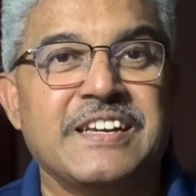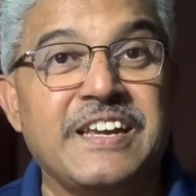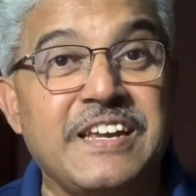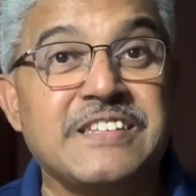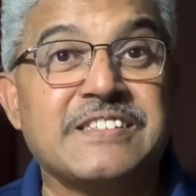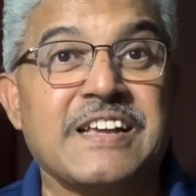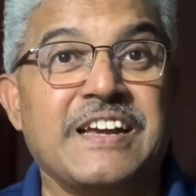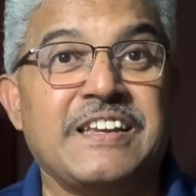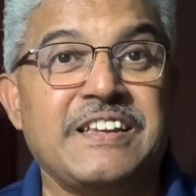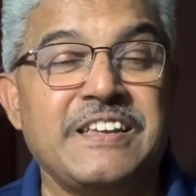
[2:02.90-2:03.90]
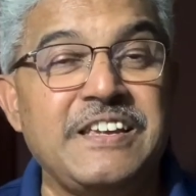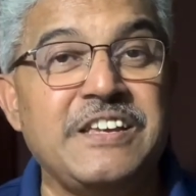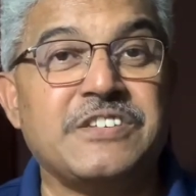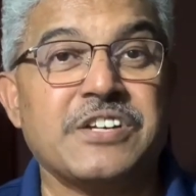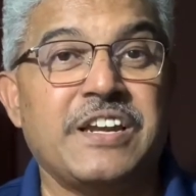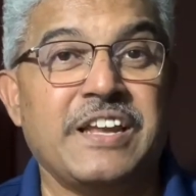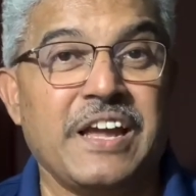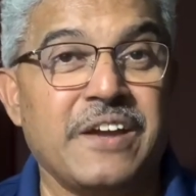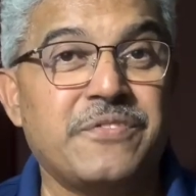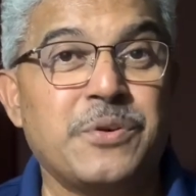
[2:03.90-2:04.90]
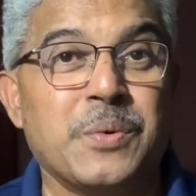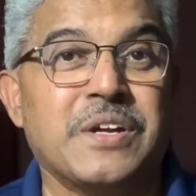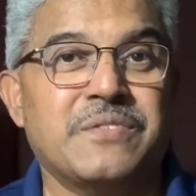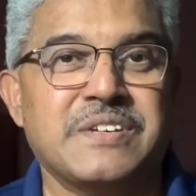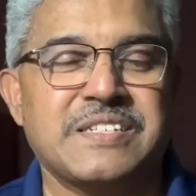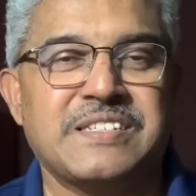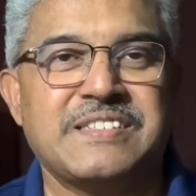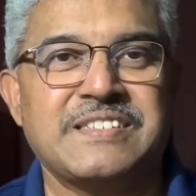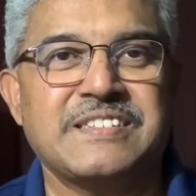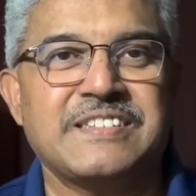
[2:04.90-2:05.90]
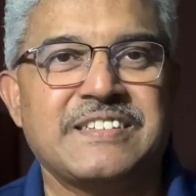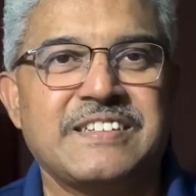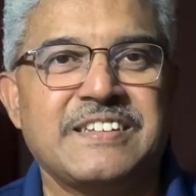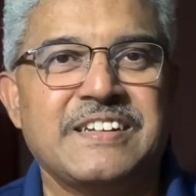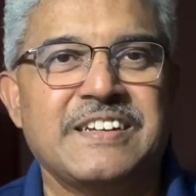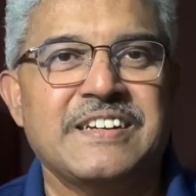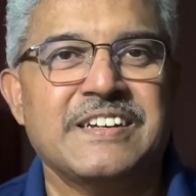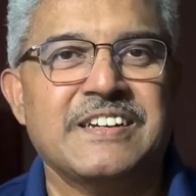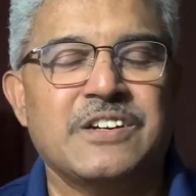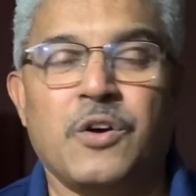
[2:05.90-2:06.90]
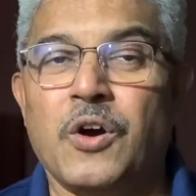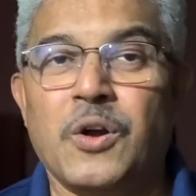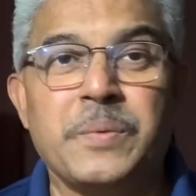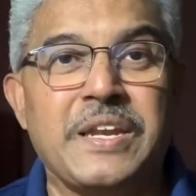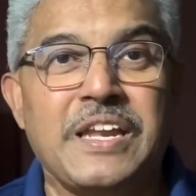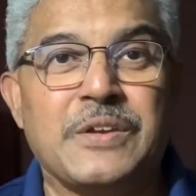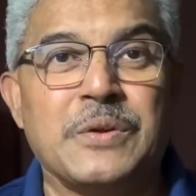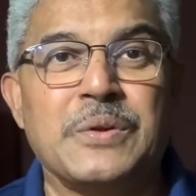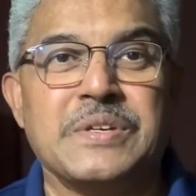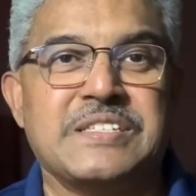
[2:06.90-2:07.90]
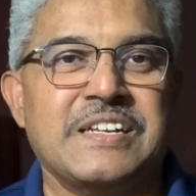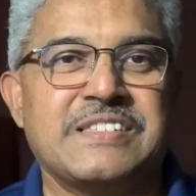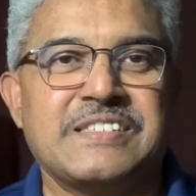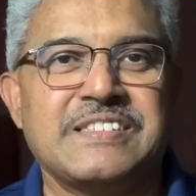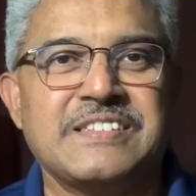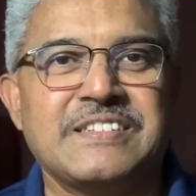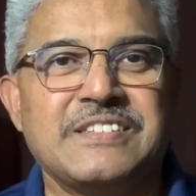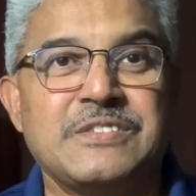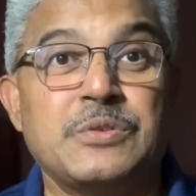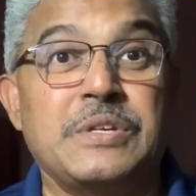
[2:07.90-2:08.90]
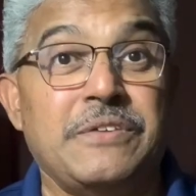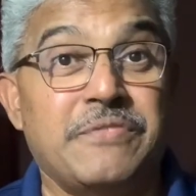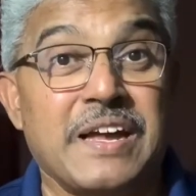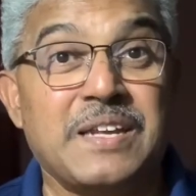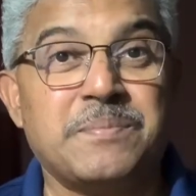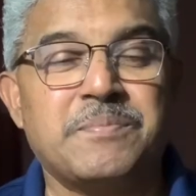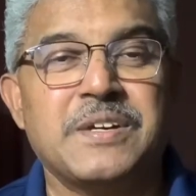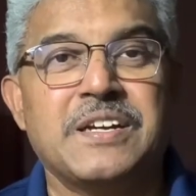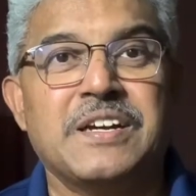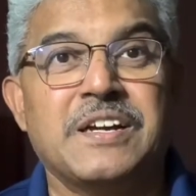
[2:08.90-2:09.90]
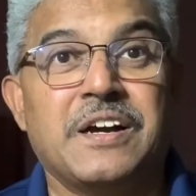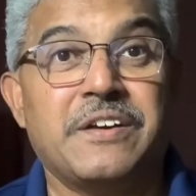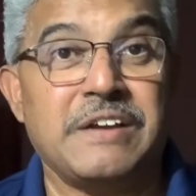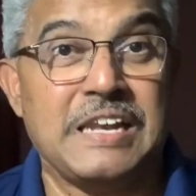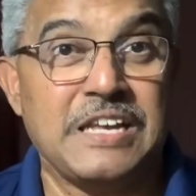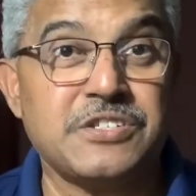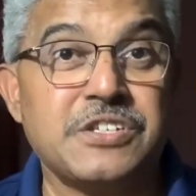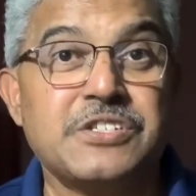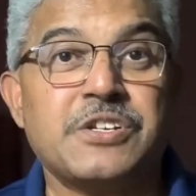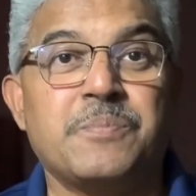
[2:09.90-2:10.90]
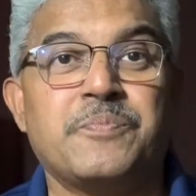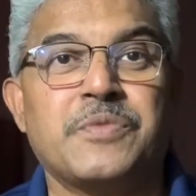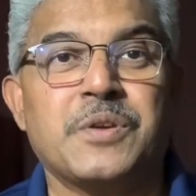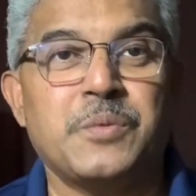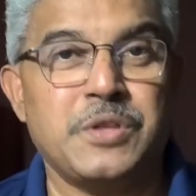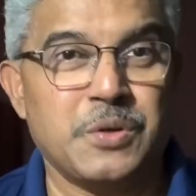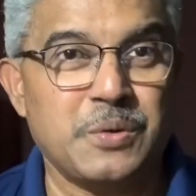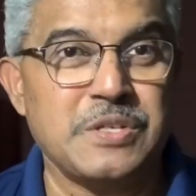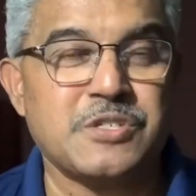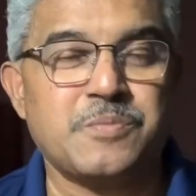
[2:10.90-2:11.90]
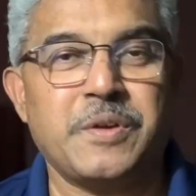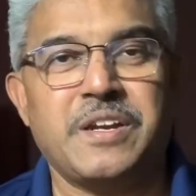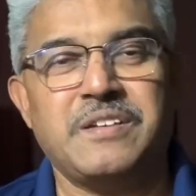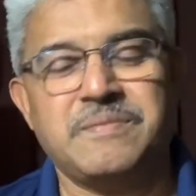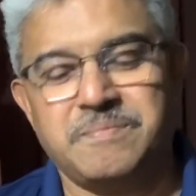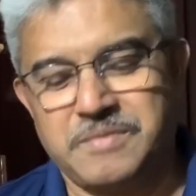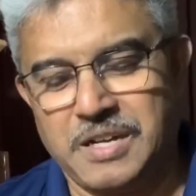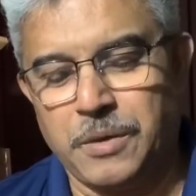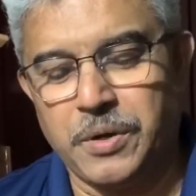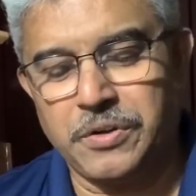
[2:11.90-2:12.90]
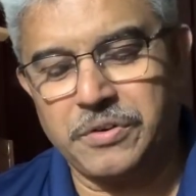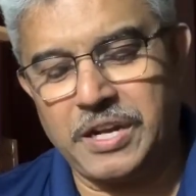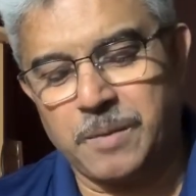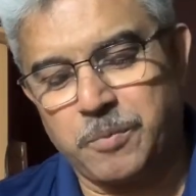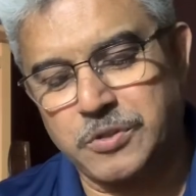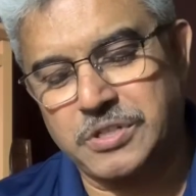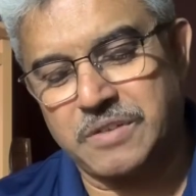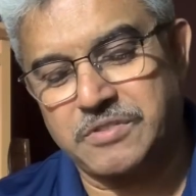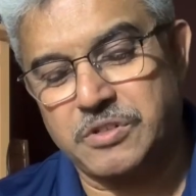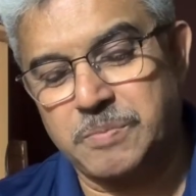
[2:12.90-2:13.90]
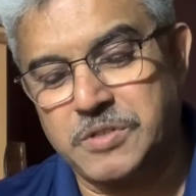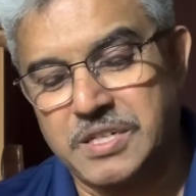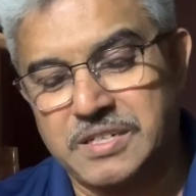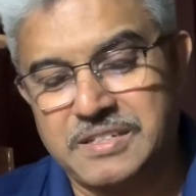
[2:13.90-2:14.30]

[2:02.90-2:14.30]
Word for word: inside each and every one of us. All we need to do is this to develop a relationship with the Holy Spirit. I want to read a portion of scripture